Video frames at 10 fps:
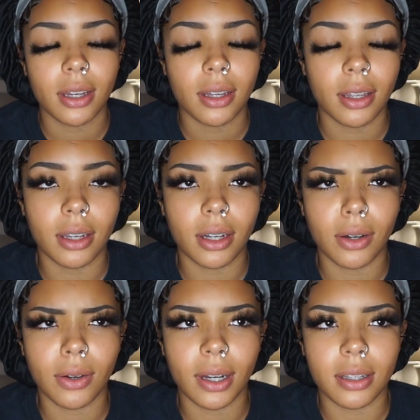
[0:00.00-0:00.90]
you
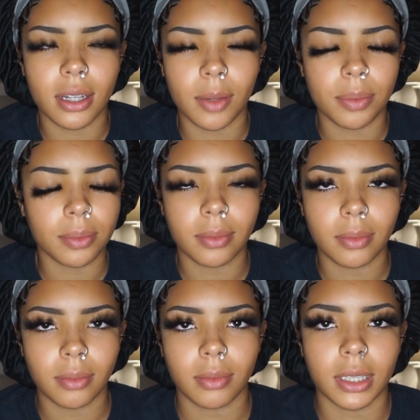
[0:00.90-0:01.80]
know, ended up
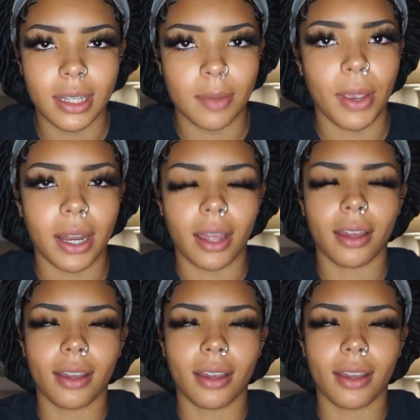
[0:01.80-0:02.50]
dissipating